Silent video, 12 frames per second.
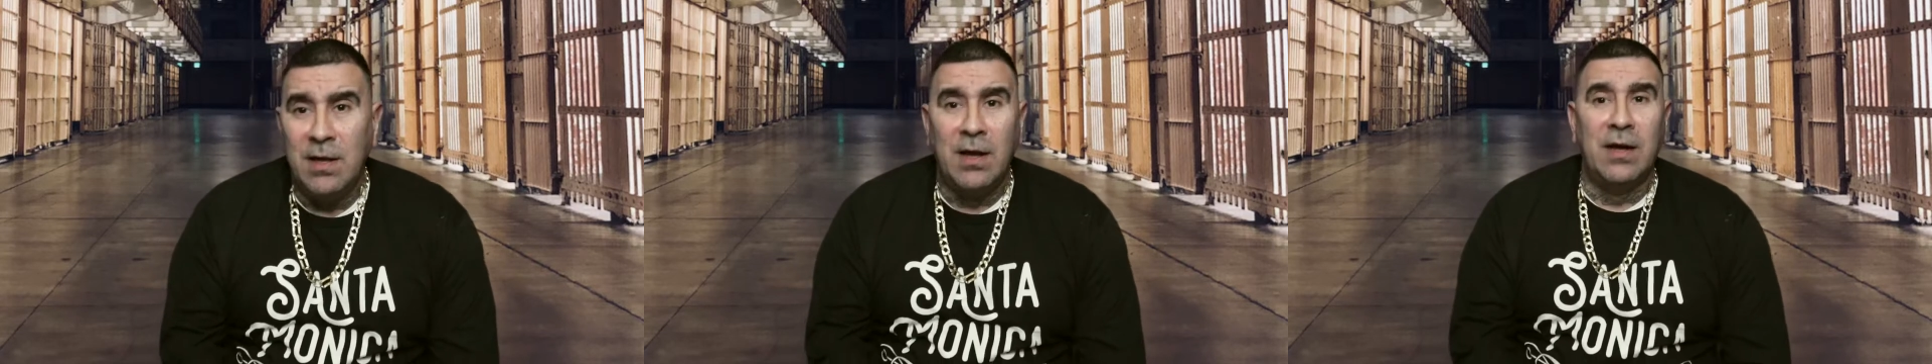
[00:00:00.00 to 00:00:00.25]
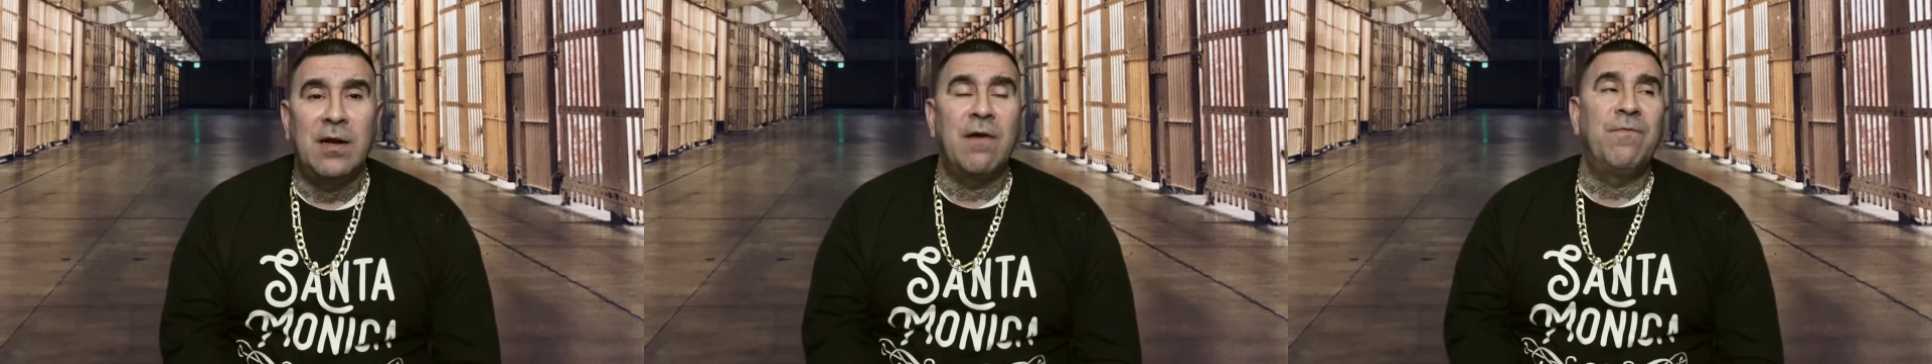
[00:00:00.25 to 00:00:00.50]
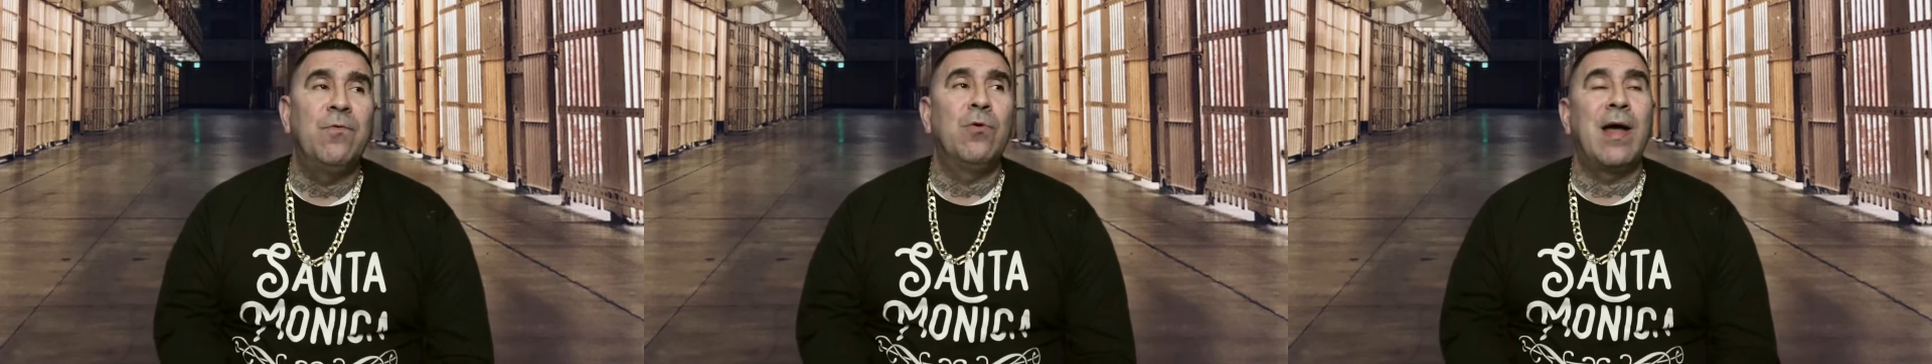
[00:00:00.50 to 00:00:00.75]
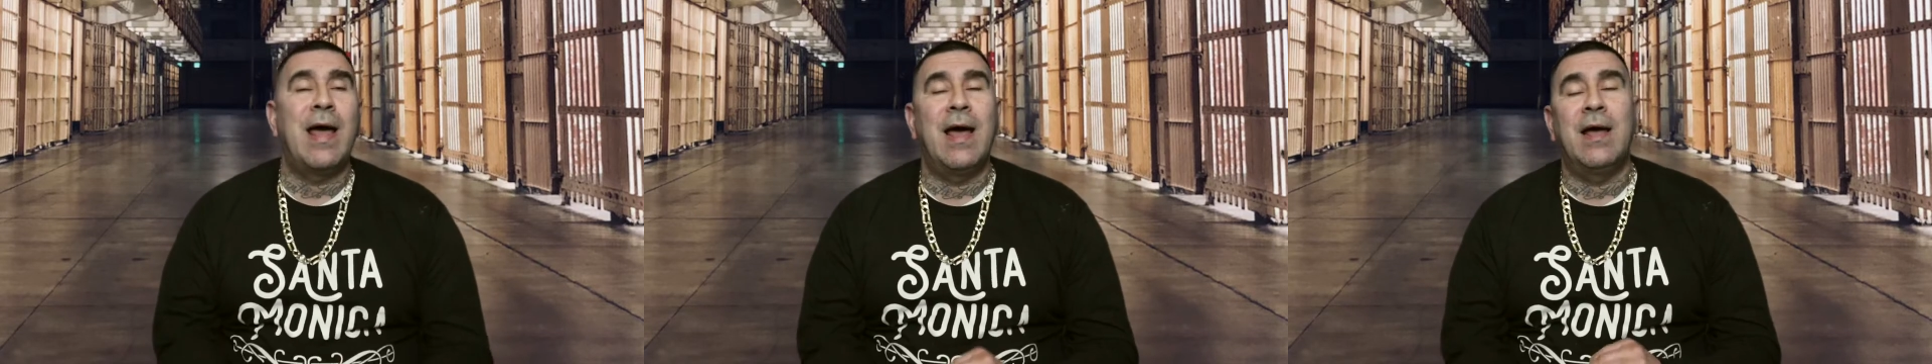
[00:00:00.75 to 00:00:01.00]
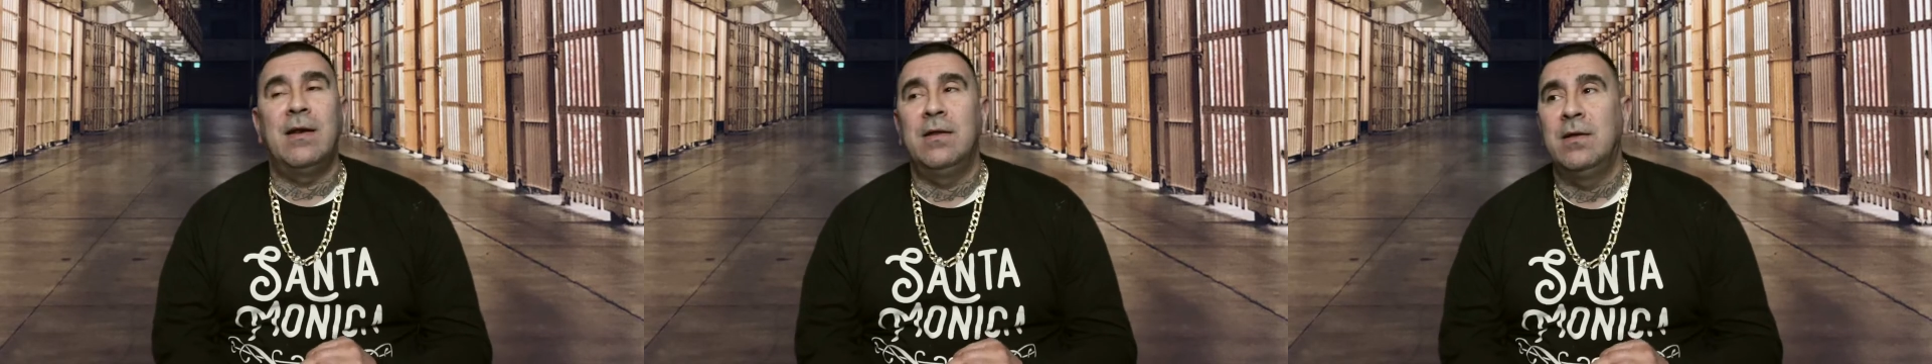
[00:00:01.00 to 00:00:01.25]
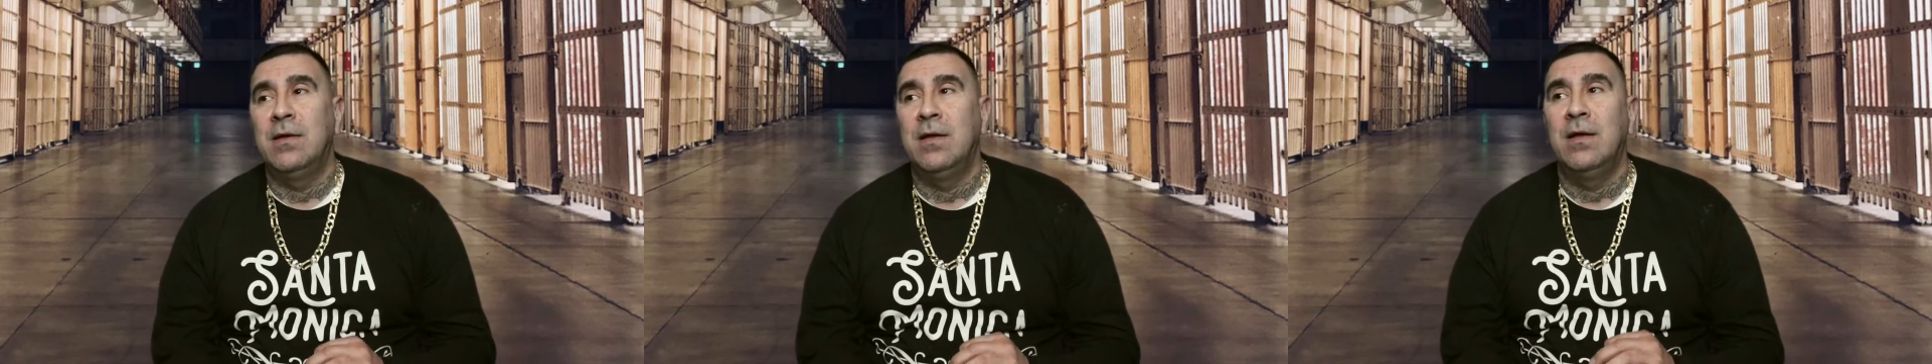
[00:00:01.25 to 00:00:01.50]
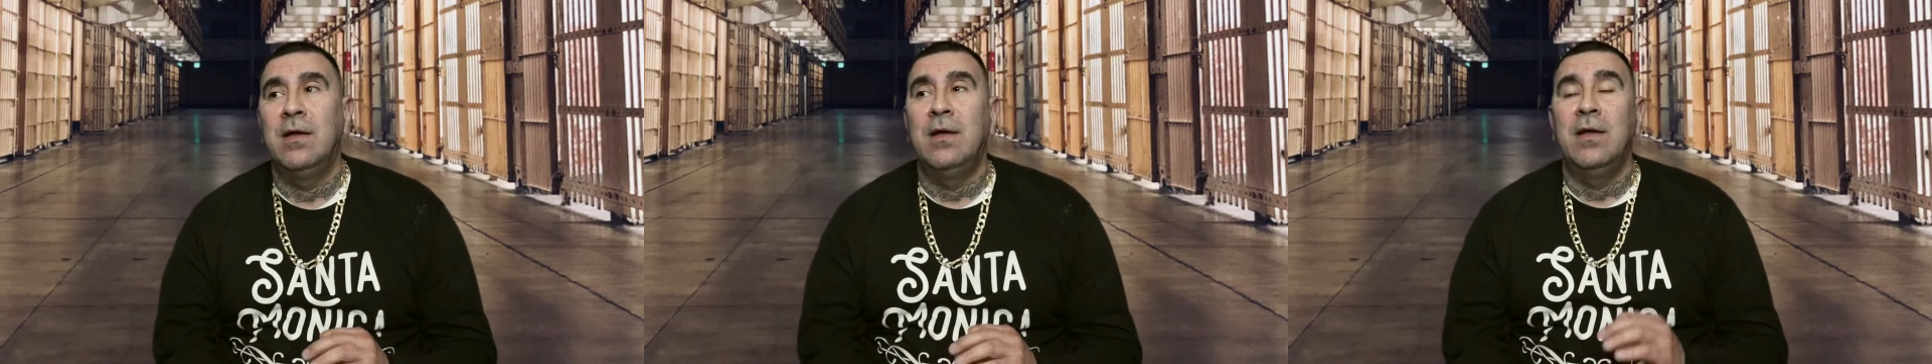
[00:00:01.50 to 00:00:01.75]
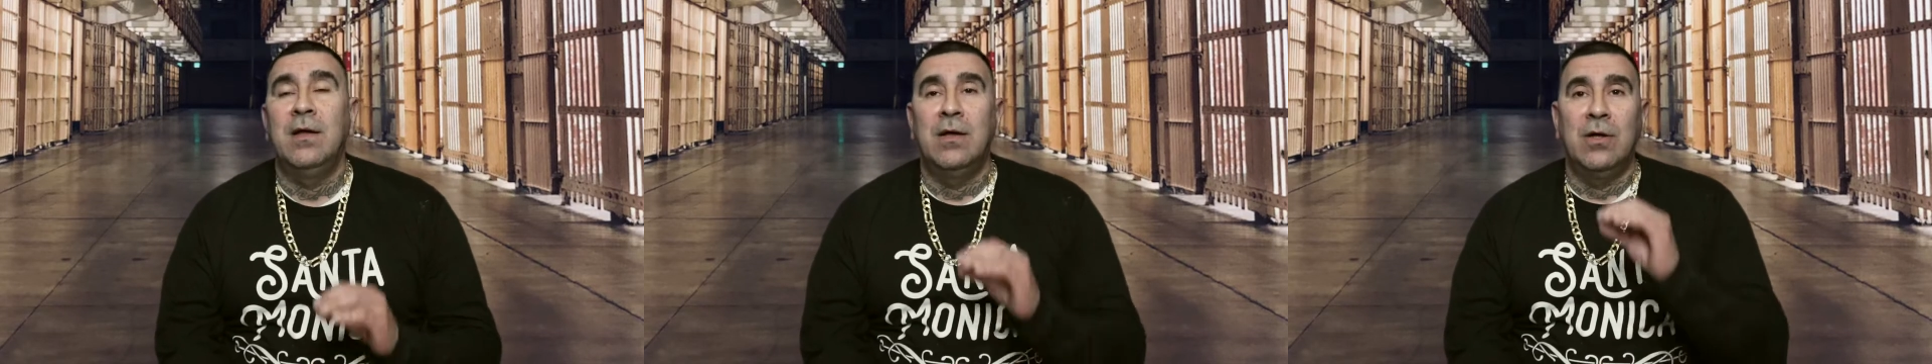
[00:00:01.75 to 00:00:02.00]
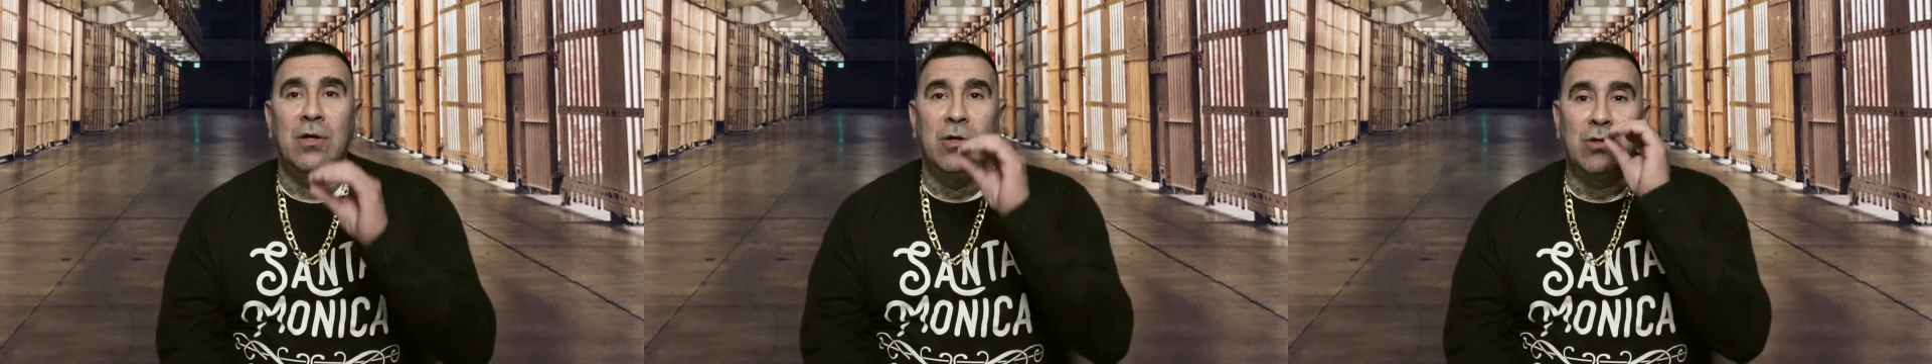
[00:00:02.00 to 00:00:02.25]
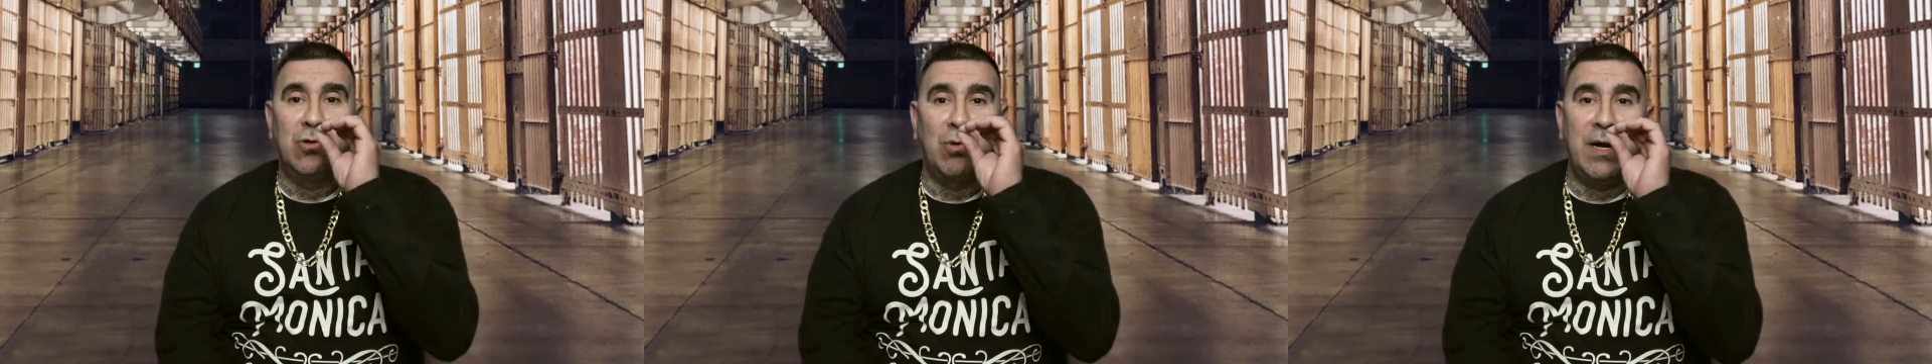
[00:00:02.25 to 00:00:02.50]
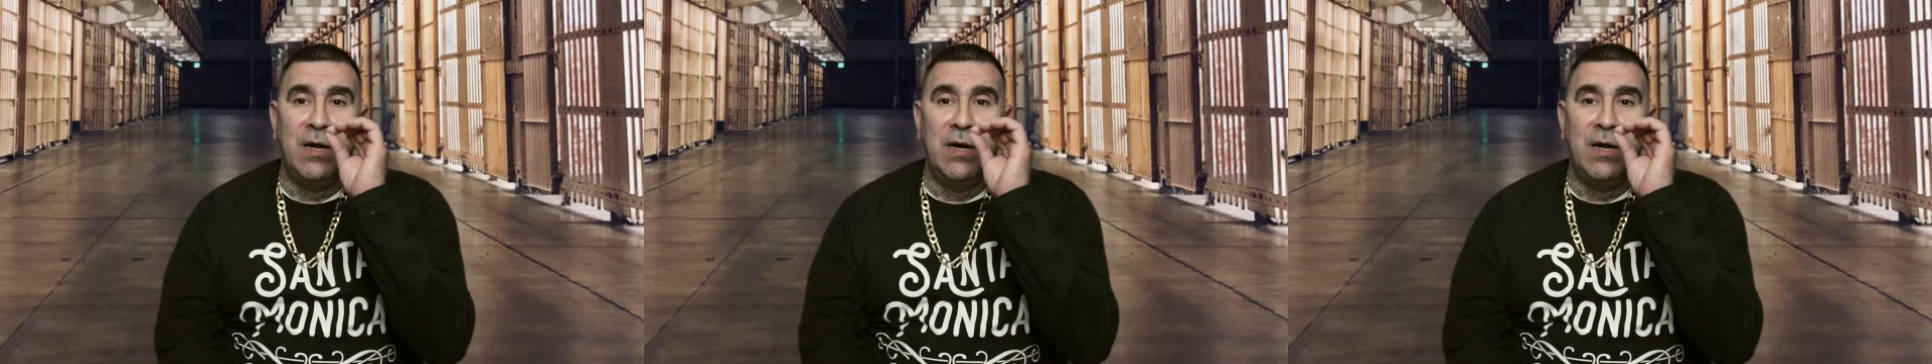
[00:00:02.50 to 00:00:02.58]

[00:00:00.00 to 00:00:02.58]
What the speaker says: and that fool had 3